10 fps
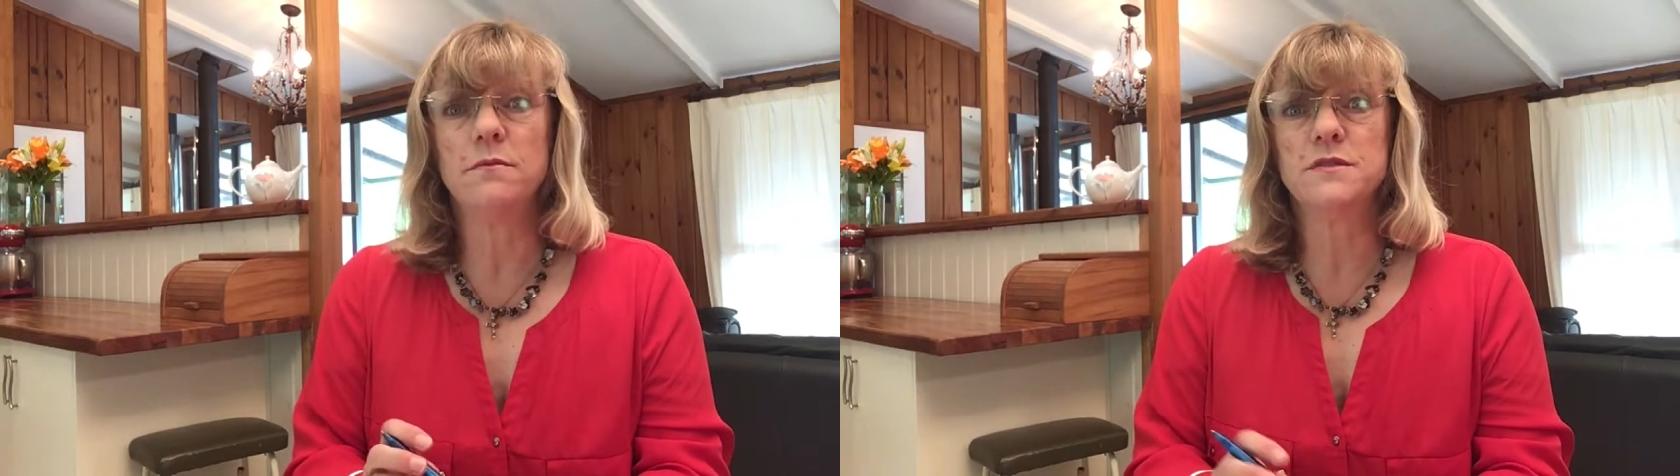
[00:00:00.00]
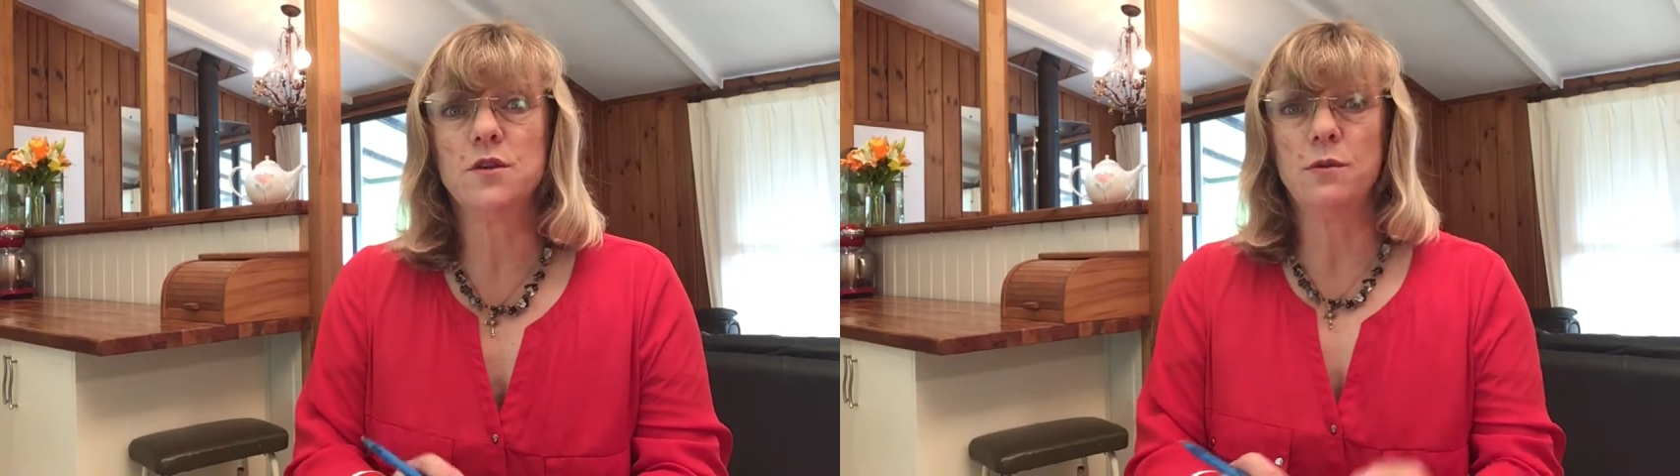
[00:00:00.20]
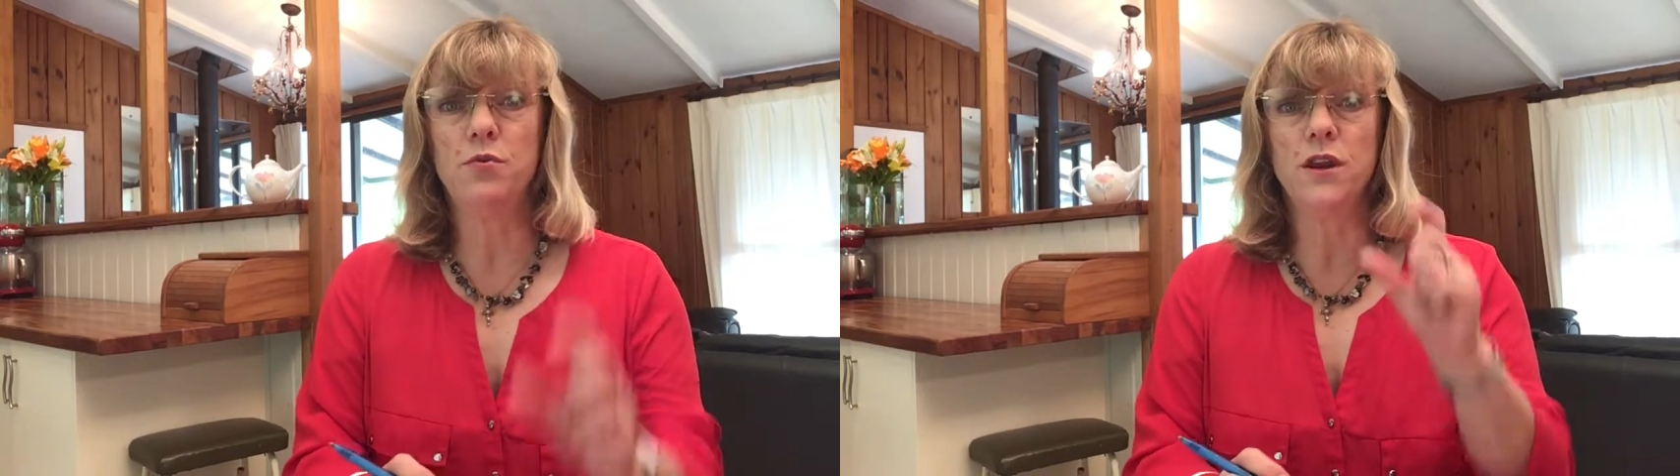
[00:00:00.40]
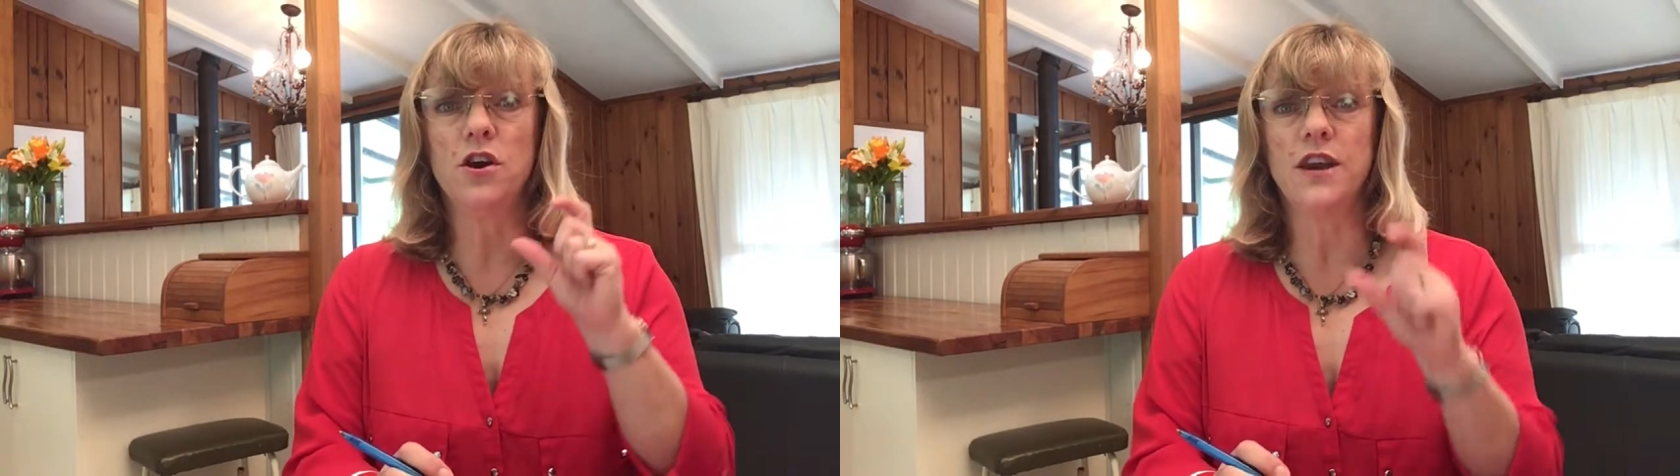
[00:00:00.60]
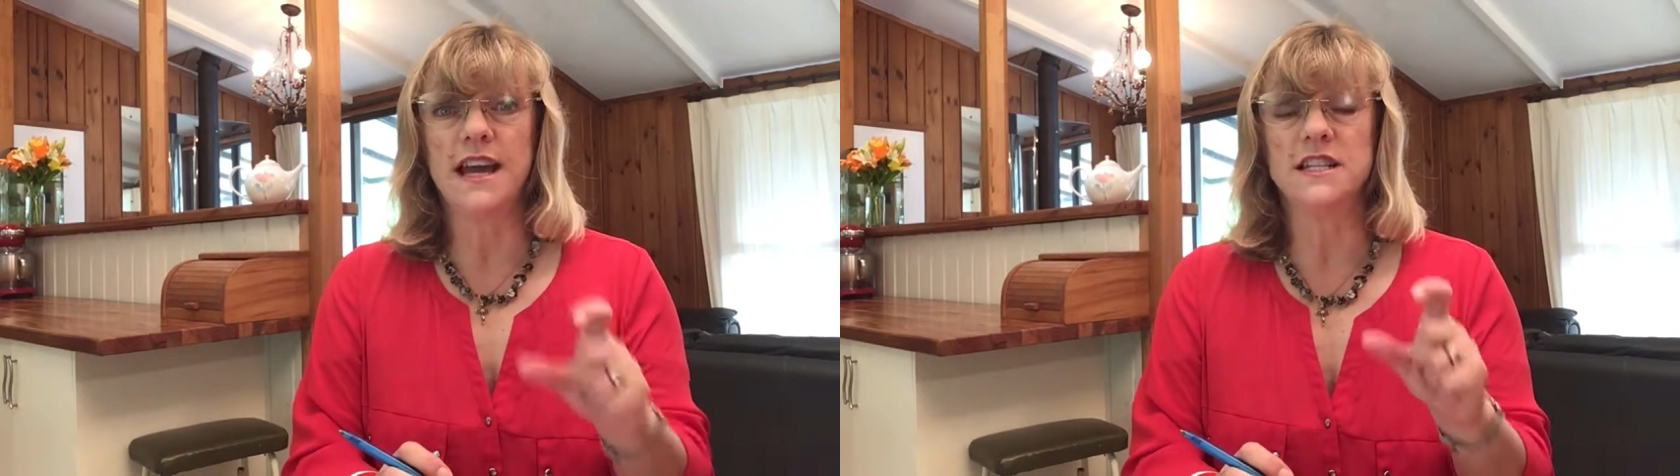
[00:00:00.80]
So we're putting
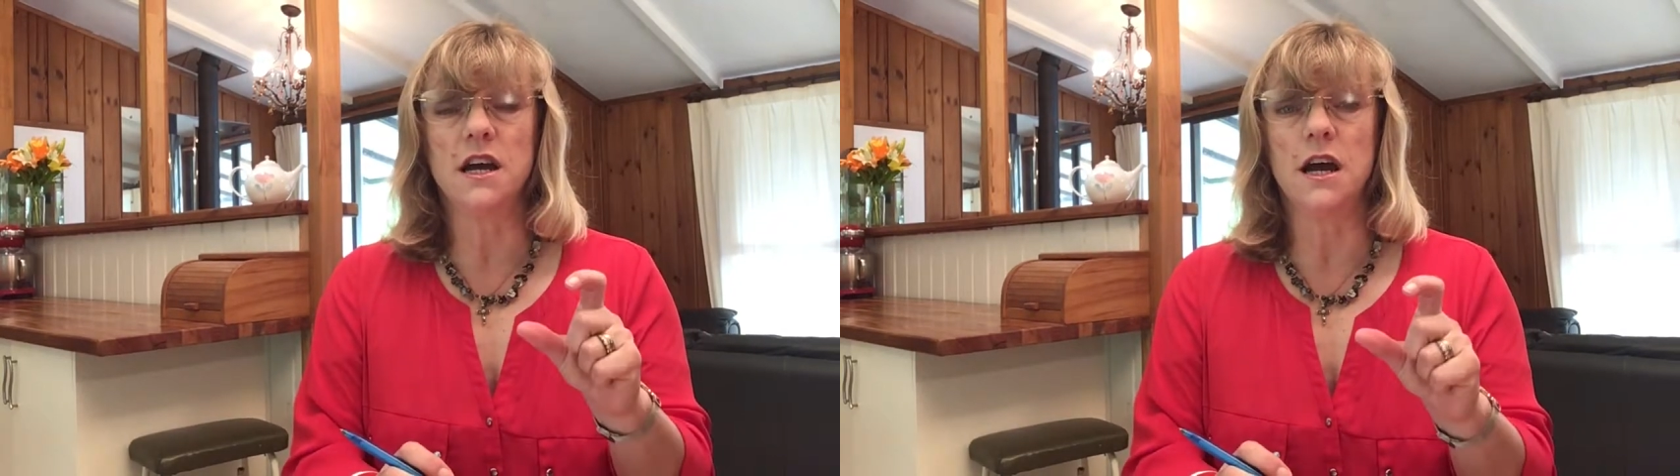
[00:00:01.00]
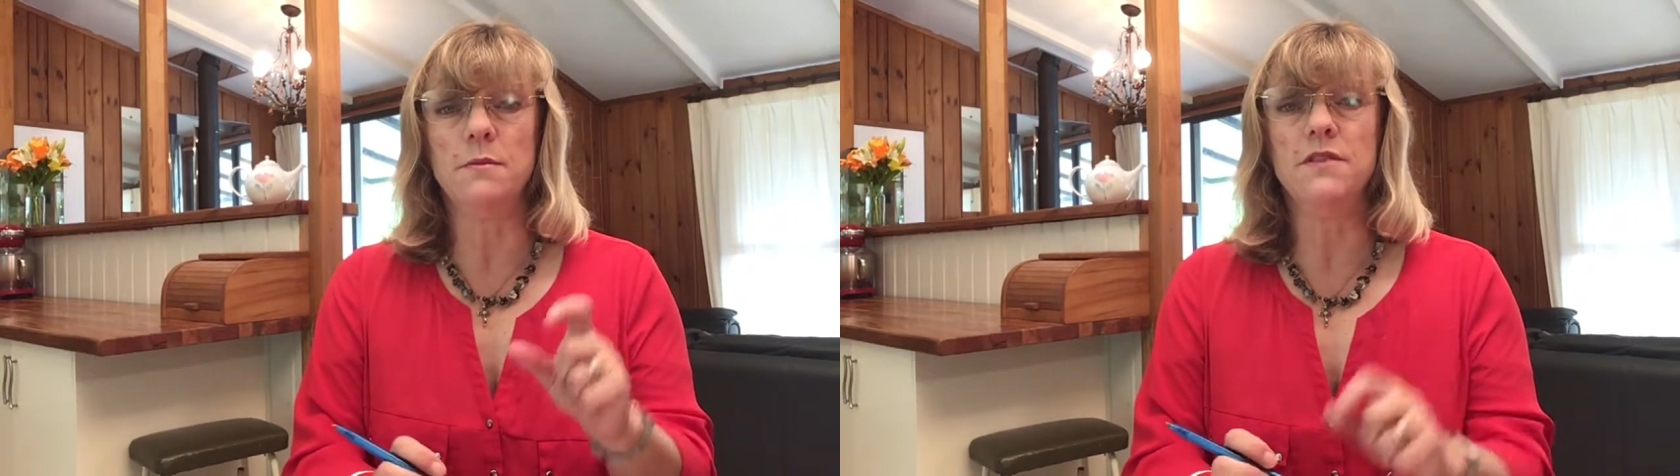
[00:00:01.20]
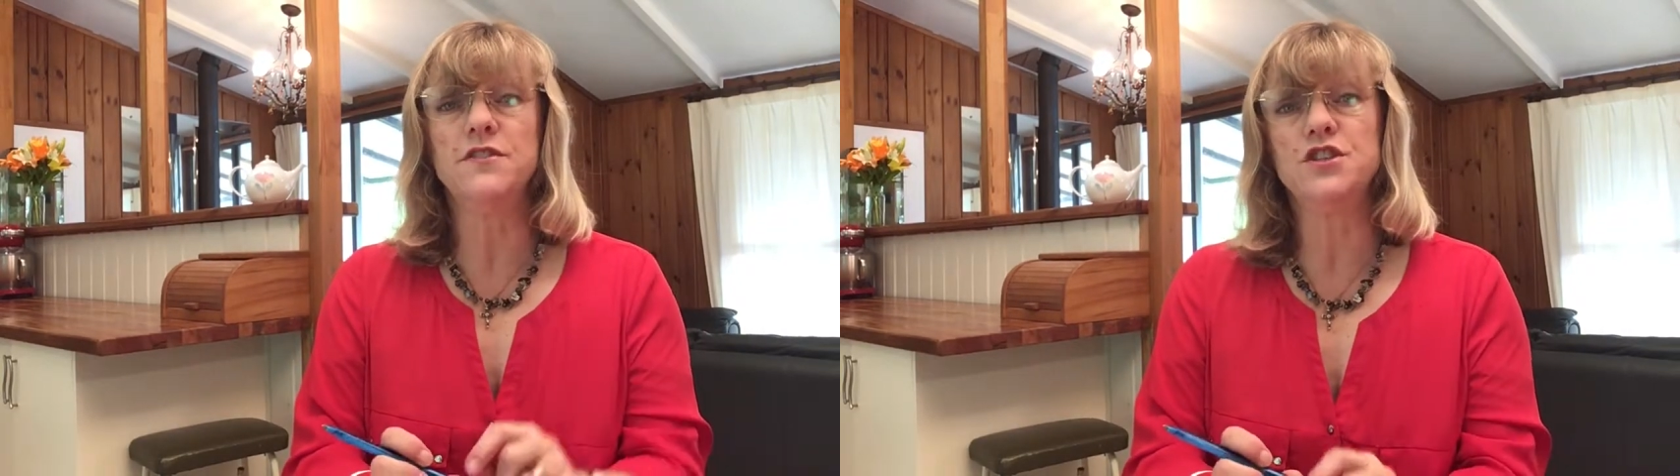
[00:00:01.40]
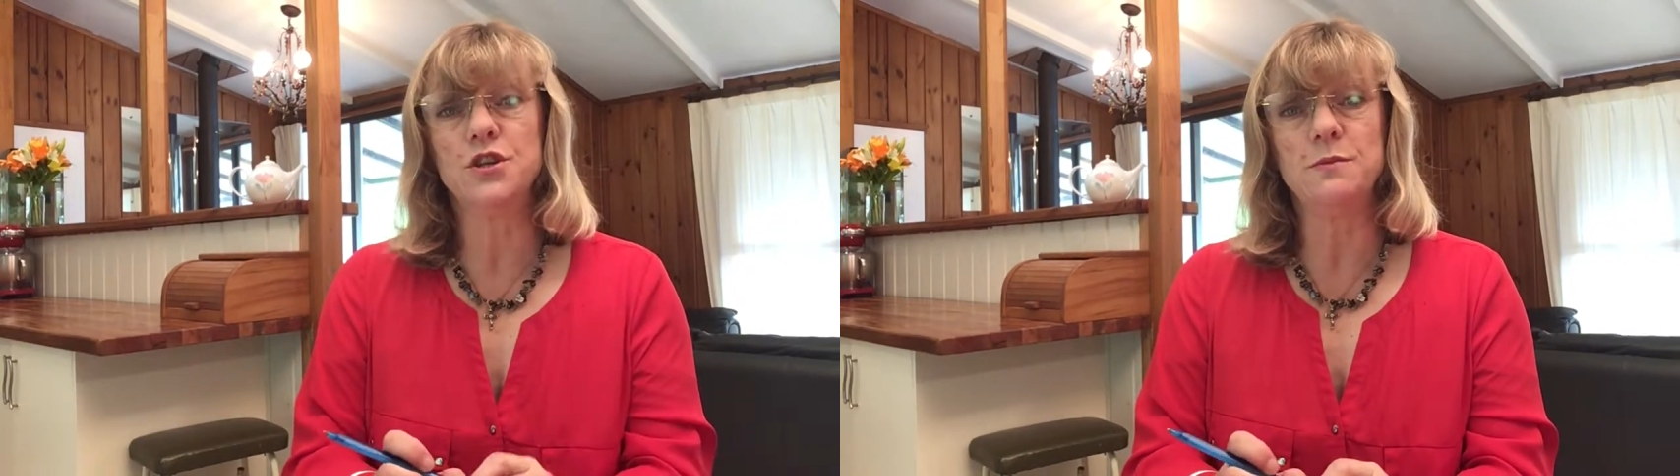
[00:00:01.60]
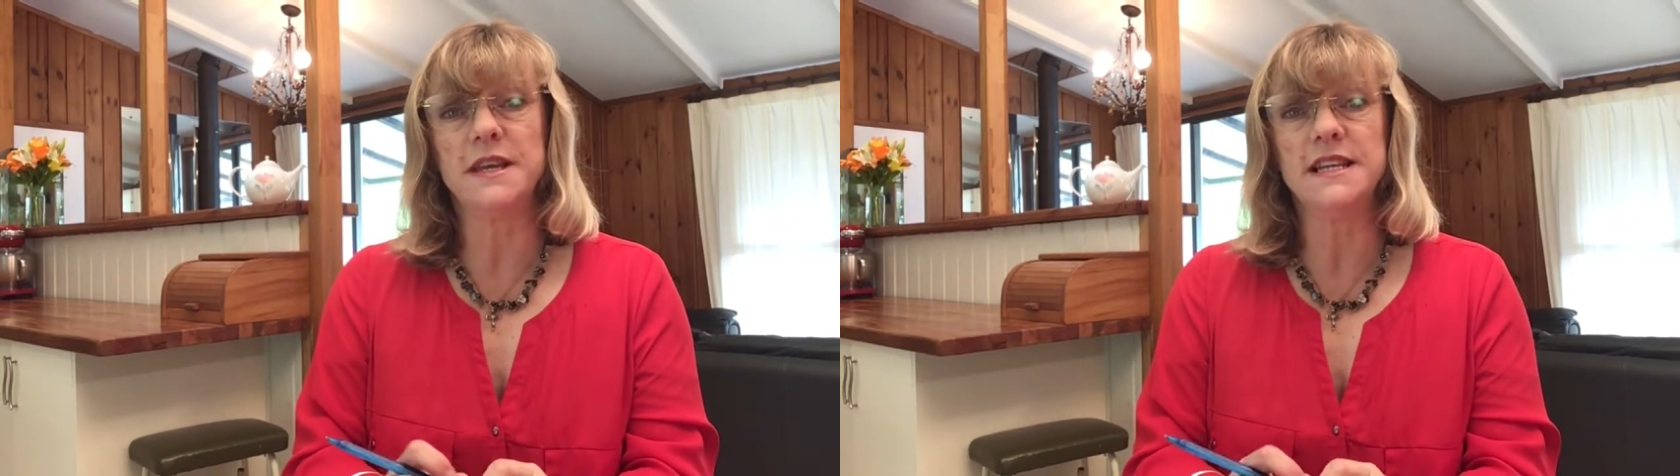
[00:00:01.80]
on our timer for
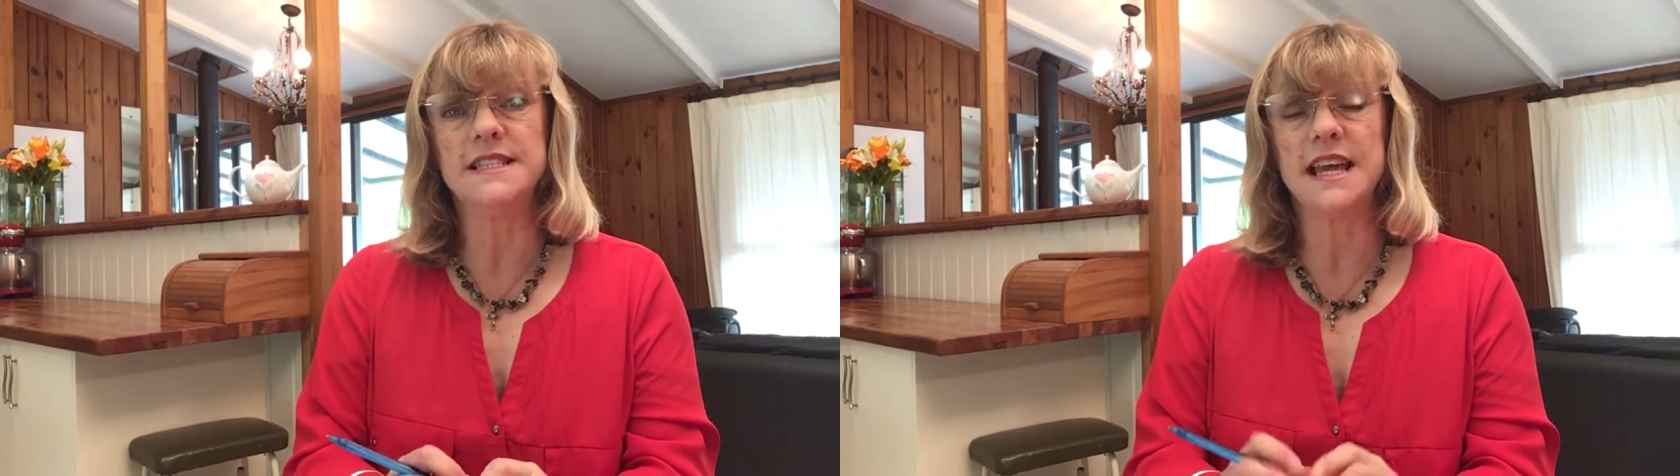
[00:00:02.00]
2 minutes